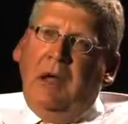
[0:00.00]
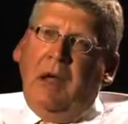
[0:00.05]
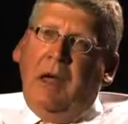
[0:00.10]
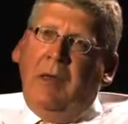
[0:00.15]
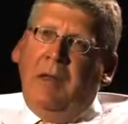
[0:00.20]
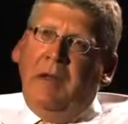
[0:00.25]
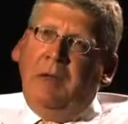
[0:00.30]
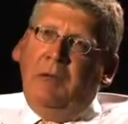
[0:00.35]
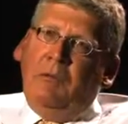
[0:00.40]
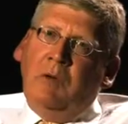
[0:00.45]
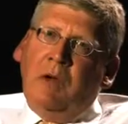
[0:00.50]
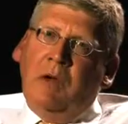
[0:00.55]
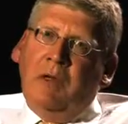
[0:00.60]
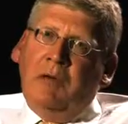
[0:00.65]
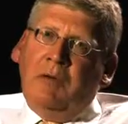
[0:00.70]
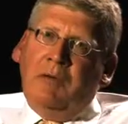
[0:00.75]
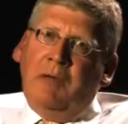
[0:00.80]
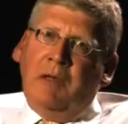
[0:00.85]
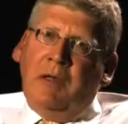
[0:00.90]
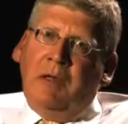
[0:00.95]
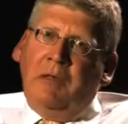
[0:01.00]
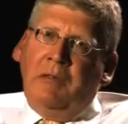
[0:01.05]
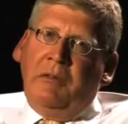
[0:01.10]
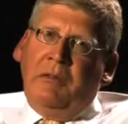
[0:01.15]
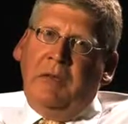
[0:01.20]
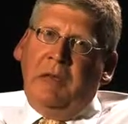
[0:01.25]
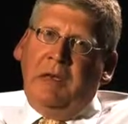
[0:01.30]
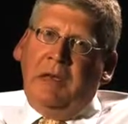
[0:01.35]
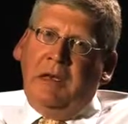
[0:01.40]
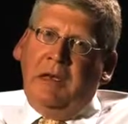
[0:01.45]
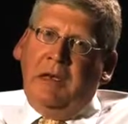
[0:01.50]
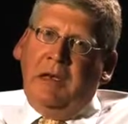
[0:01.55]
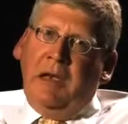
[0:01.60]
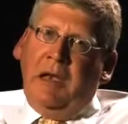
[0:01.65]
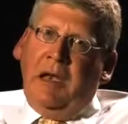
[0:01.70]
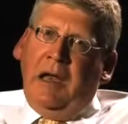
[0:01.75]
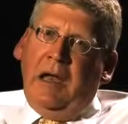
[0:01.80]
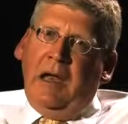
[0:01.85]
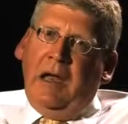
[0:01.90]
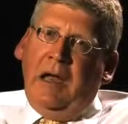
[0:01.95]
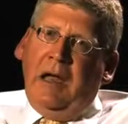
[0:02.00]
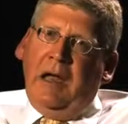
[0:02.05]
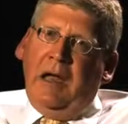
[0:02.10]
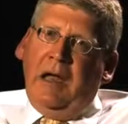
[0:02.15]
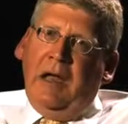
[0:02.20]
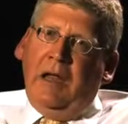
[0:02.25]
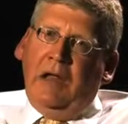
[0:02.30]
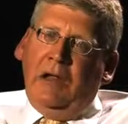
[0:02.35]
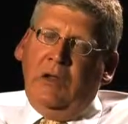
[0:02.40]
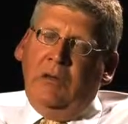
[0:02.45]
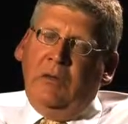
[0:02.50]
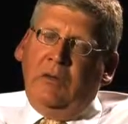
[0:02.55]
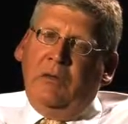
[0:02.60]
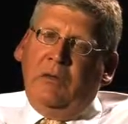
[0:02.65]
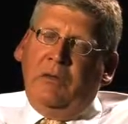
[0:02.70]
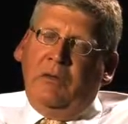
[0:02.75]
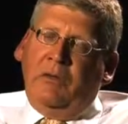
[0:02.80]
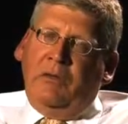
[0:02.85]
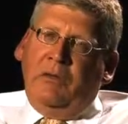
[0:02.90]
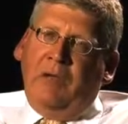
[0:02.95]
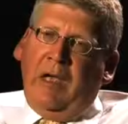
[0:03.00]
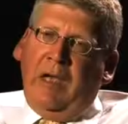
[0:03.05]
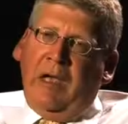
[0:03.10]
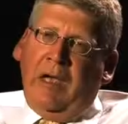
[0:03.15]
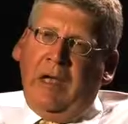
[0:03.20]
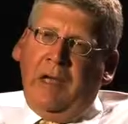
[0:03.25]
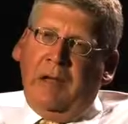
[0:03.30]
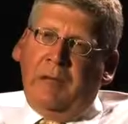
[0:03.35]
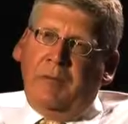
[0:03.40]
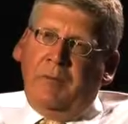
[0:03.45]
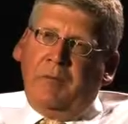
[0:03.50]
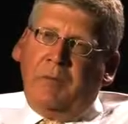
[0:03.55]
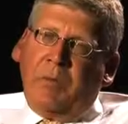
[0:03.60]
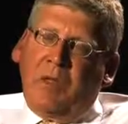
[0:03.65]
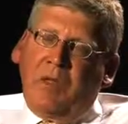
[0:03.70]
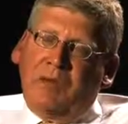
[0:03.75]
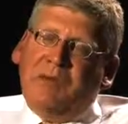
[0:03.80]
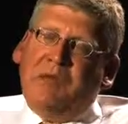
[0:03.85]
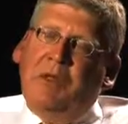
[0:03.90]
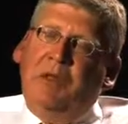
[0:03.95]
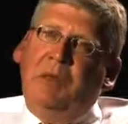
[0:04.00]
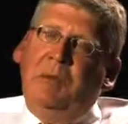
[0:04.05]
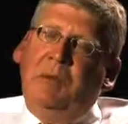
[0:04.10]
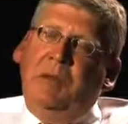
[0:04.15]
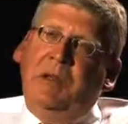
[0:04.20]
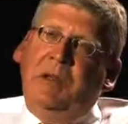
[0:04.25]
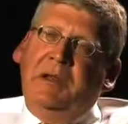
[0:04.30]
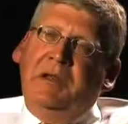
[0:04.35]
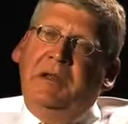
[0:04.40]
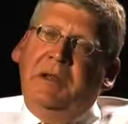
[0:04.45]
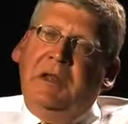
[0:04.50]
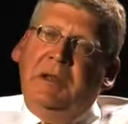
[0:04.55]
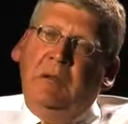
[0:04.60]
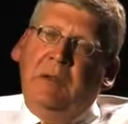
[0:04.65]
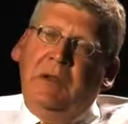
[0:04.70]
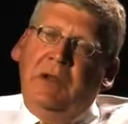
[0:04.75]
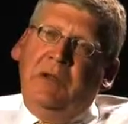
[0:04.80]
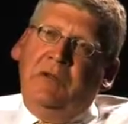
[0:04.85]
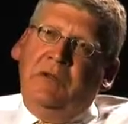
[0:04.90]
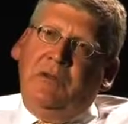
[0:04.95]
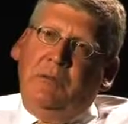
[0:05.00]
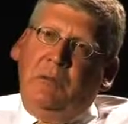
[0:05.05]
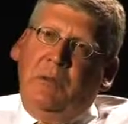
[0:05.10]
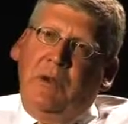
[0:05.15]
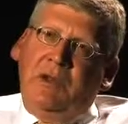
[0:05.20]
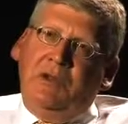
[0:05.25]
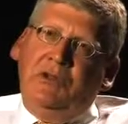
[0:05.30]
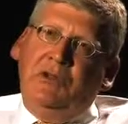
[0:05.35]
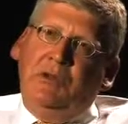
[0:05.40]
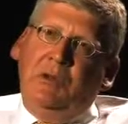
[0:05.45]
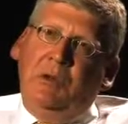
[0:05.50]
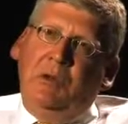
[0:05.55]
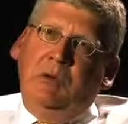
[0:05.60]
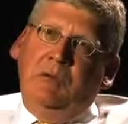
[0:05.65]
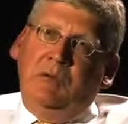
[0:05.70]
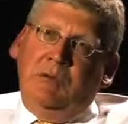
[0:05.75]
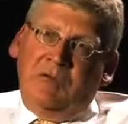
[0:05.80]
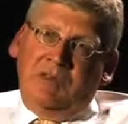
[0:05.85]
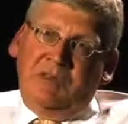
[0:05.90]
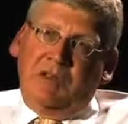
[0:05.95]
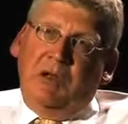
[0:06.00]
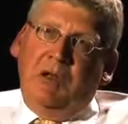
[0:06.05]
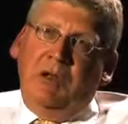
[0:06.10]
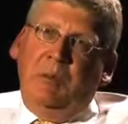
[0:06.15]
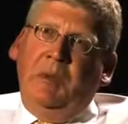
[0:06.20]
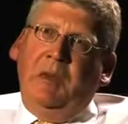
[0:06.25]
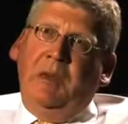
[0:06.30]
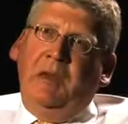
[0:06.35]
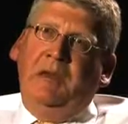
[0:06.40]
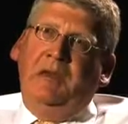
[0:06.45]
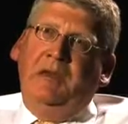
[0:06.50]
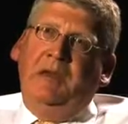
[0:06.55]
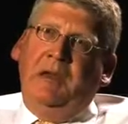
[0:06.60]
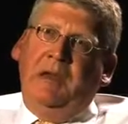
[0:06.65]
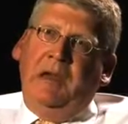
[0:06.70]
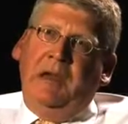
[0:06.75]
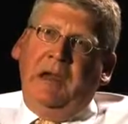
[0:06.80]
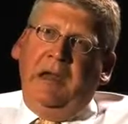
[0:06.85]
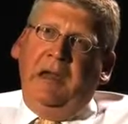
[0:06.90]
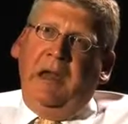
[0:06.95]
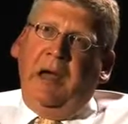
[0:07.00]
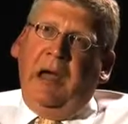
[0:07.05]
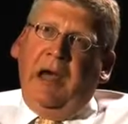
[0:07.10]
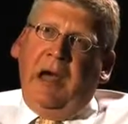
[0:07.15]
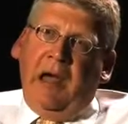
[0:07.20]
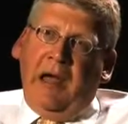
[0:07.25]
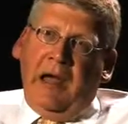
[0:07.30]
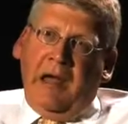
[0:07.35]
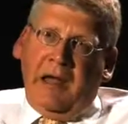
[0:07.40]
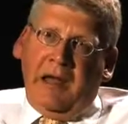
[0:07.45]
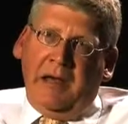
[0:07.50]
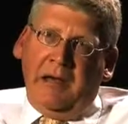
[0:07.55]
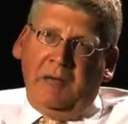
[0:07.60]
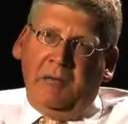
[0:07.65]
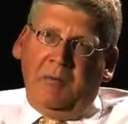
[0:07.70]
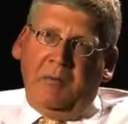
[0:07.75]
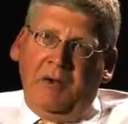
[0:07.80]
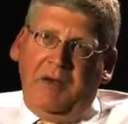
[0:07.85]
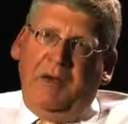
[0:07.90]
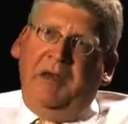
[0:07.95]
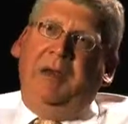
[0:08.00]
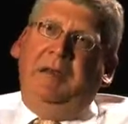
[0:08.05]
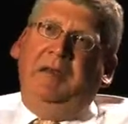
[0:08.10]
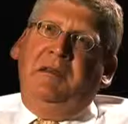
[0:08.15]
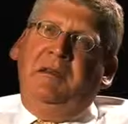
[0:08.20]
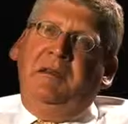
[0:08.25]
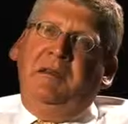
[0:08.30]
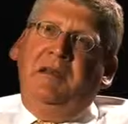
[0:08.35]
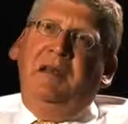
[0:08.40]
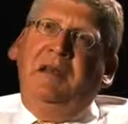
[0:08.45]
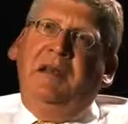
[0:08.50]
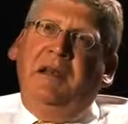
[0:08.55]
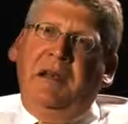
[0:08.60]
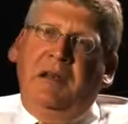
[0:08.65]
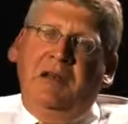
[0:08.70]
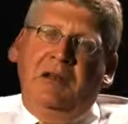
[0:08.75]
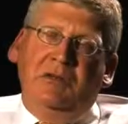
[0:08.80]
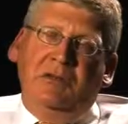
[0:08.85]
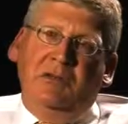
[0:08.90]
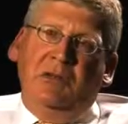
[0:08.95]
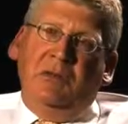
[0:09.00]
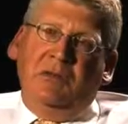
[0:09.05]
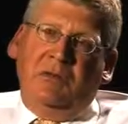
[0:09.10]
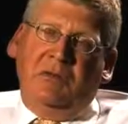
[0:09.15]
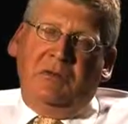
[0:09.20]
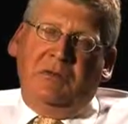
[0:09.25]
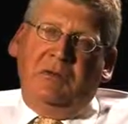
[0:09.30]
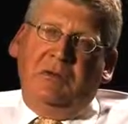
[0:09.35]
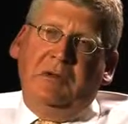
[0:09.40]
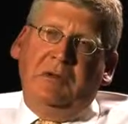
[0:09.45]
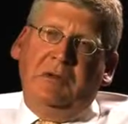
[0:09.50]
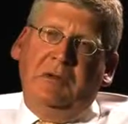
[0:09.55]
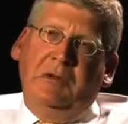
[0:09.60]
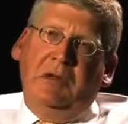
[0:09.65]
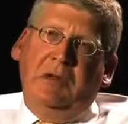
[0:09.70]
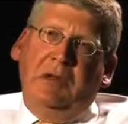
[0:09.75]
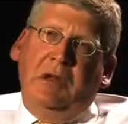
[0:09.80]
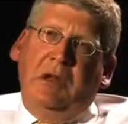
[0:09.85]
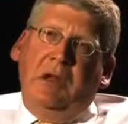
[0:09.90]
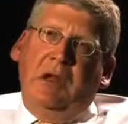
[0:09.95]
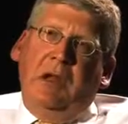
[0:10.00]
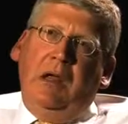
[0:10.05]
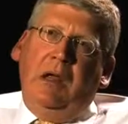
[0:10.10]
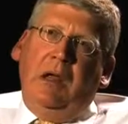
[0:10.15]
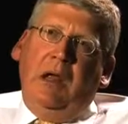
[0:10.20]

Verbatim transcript: And then rather than uh, use um, solubility, we use a ratio of solubility and predicted clinical dose. Right.